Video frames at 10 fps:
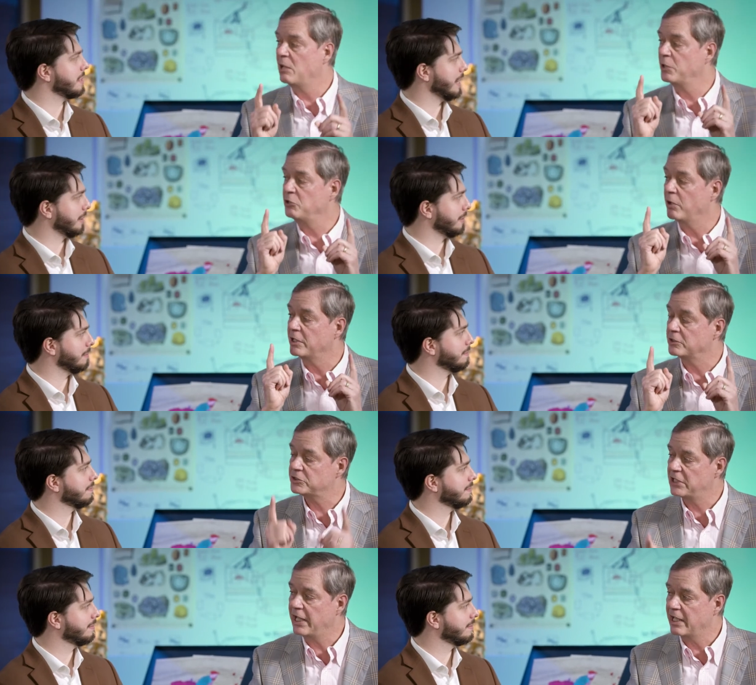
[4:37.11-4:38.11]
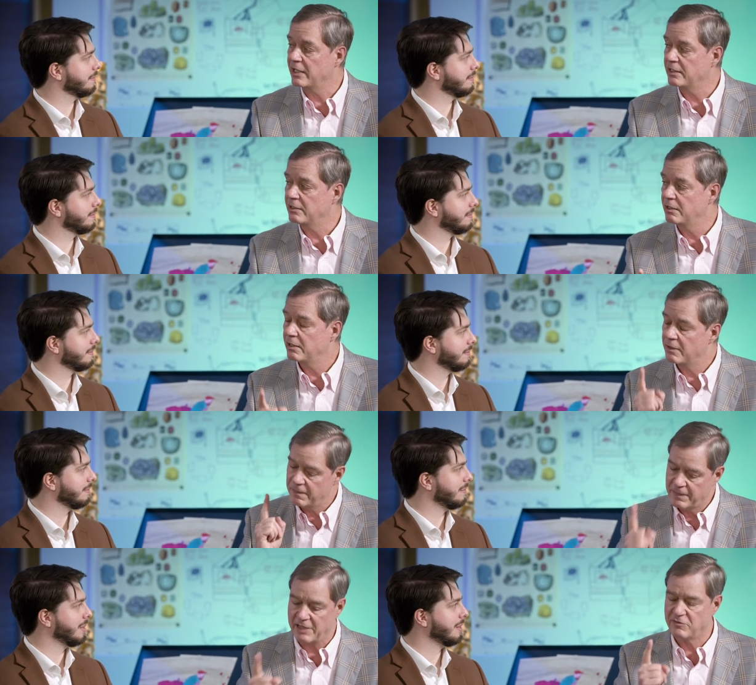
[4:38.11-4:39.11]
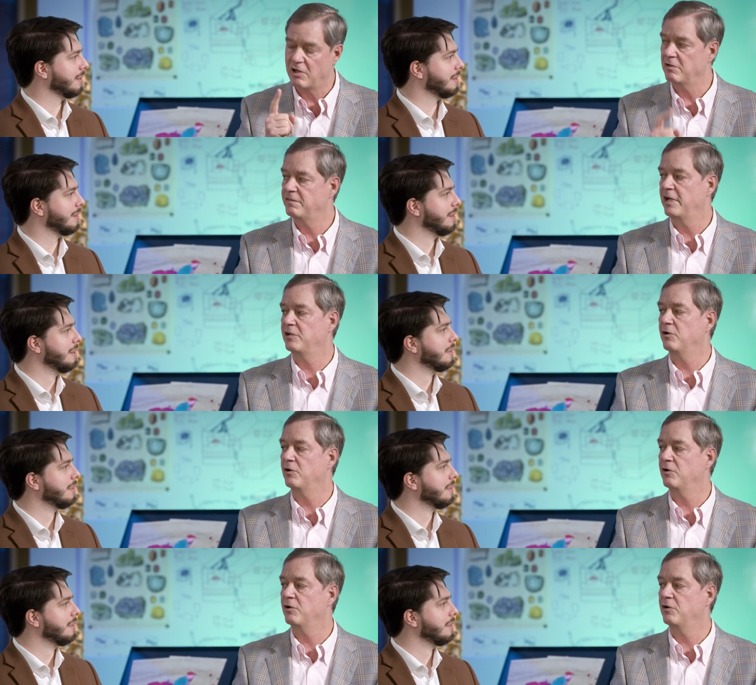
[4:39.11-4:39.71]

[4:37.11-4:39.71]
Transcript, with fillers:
Speaker 1: And when you understand, that's how you find